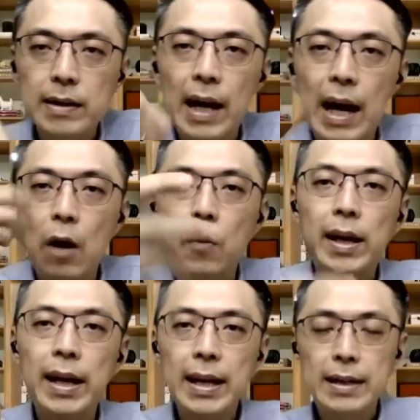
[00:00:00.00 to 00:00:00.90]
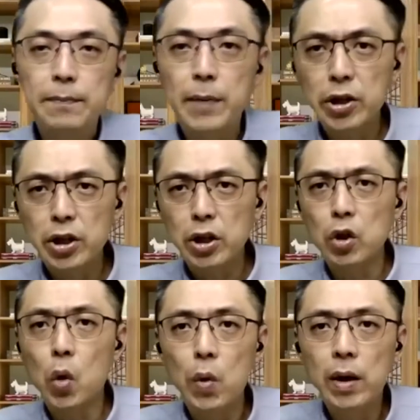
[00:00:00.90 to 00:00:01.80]
the outlay is much
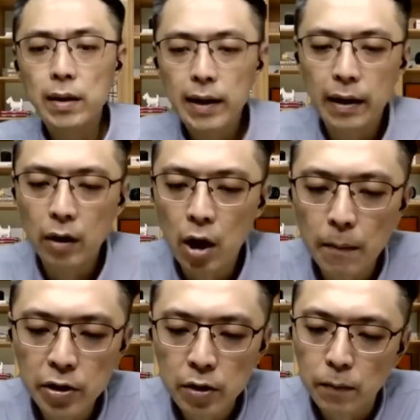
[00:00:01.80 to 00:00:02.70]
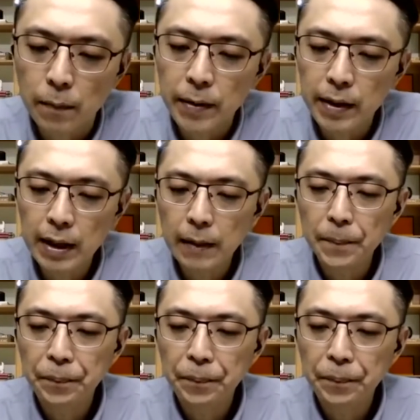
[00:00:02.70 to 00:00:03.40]
lower than a commercial property.